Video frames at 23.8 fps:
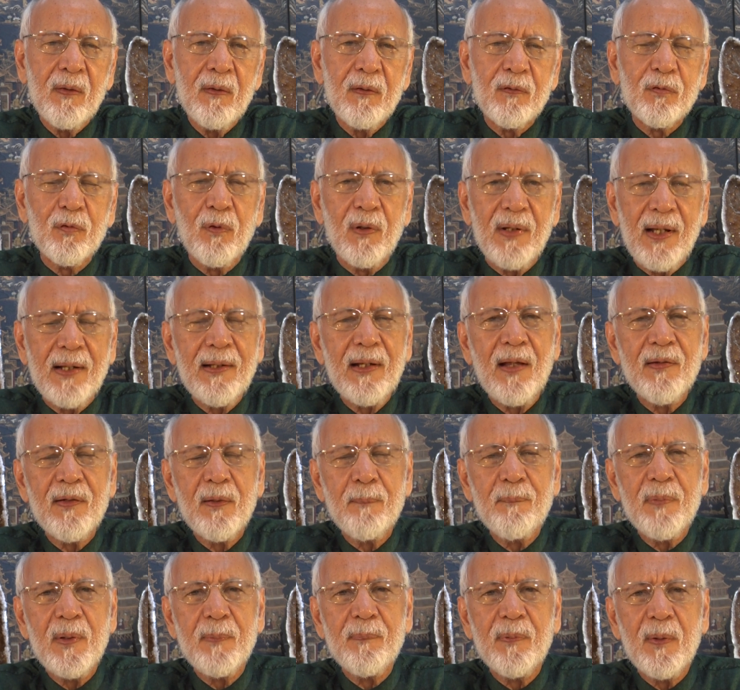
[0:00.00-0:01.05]
So let other
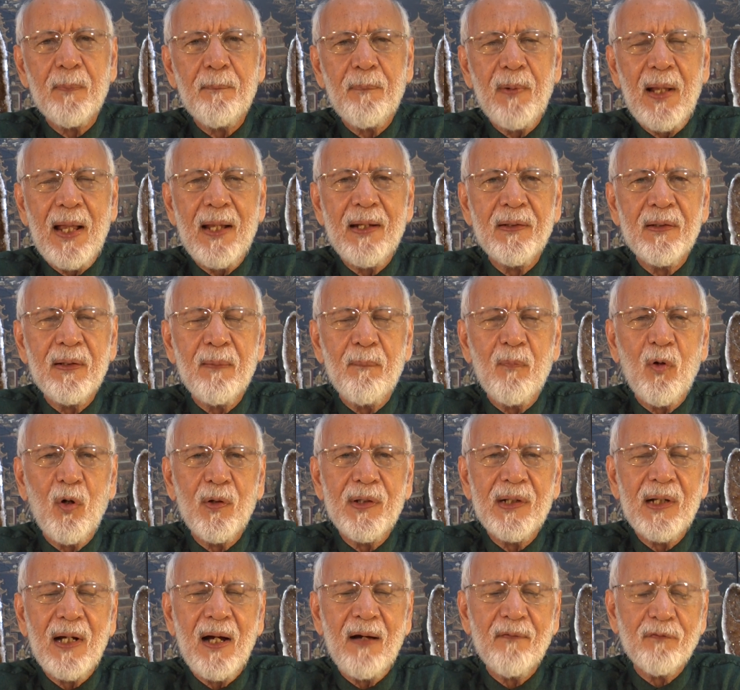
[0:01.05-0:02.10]
people plan the
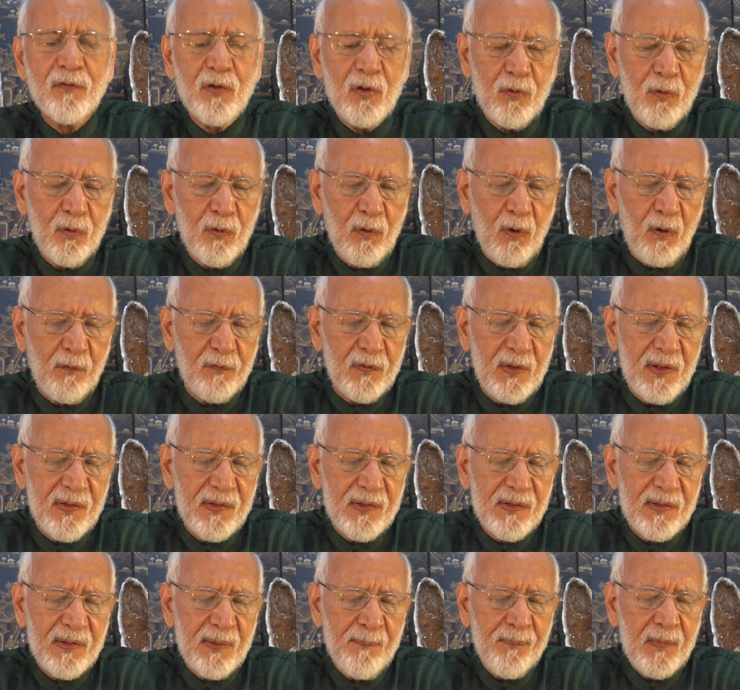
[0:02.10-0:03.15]
morning, afternoon of
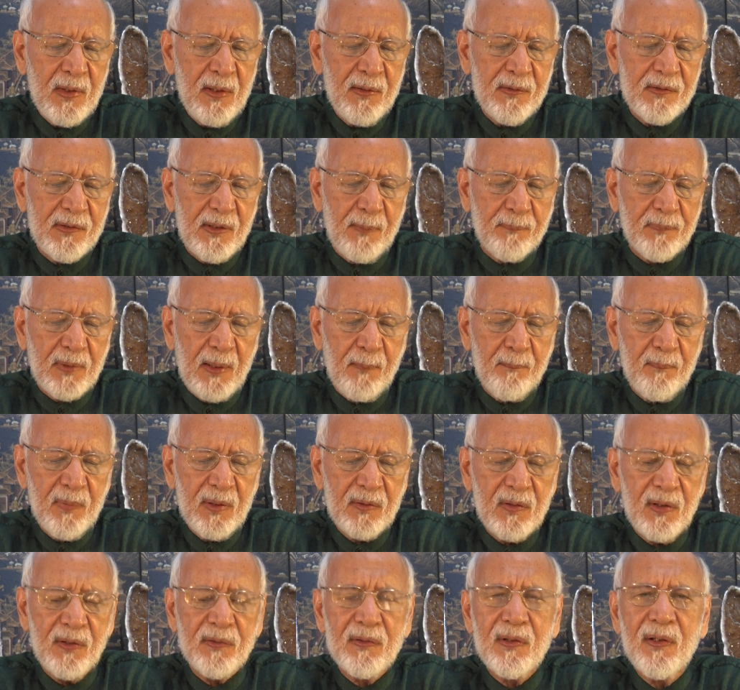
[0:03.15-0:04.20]
this September
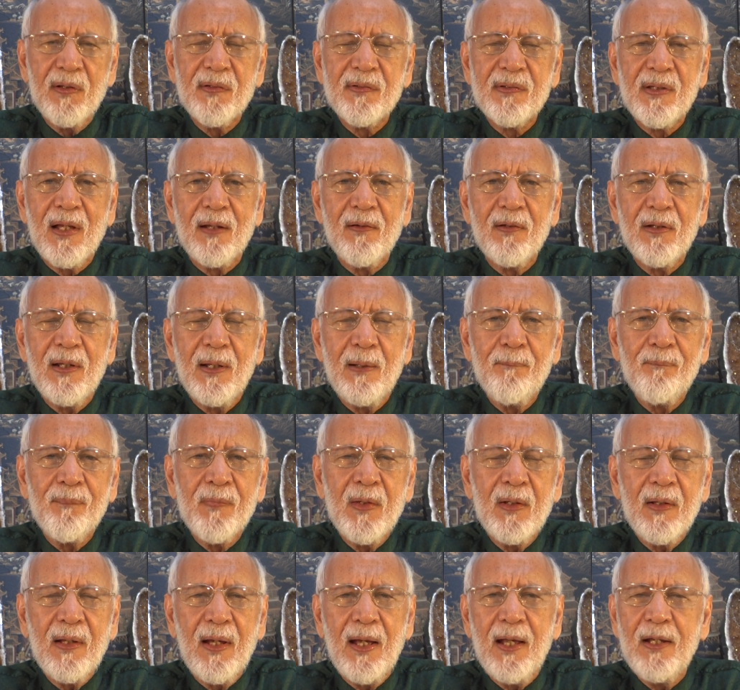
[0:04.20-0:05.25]
30th Sunday
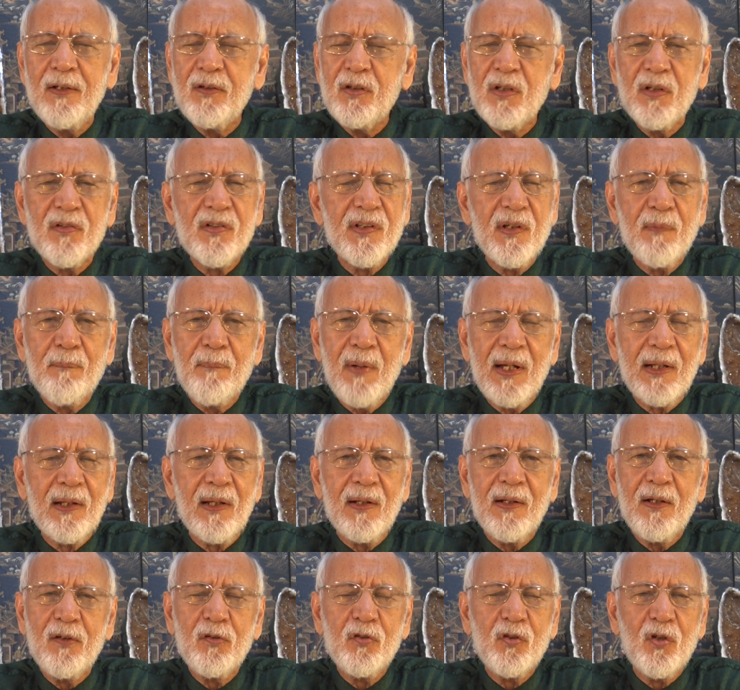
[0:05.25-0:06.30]
and just sit back
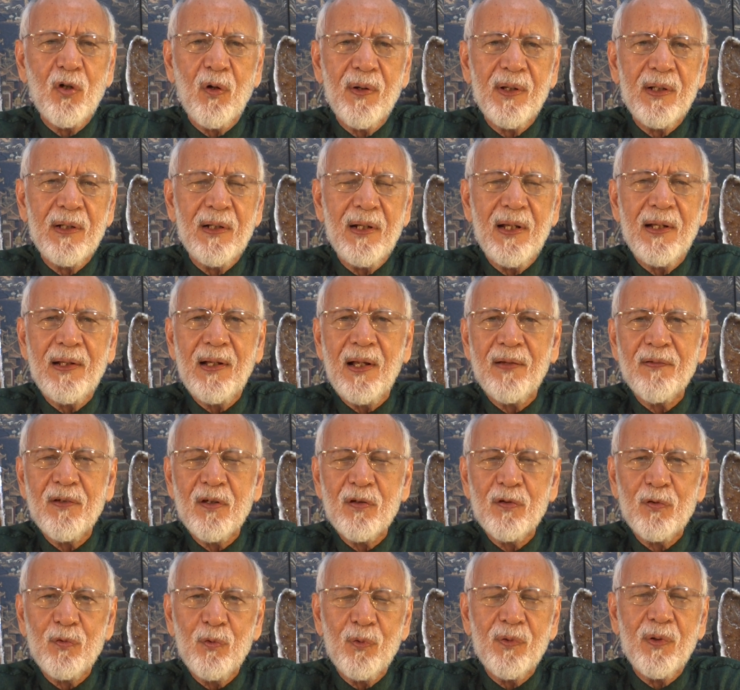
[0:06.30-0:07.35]
and enjoy it. Let others
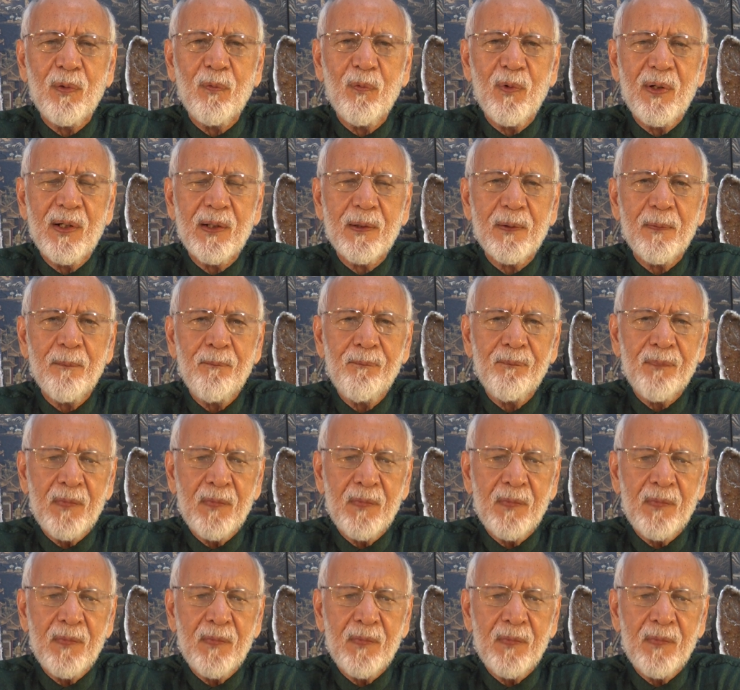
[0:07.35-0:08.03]
do the work.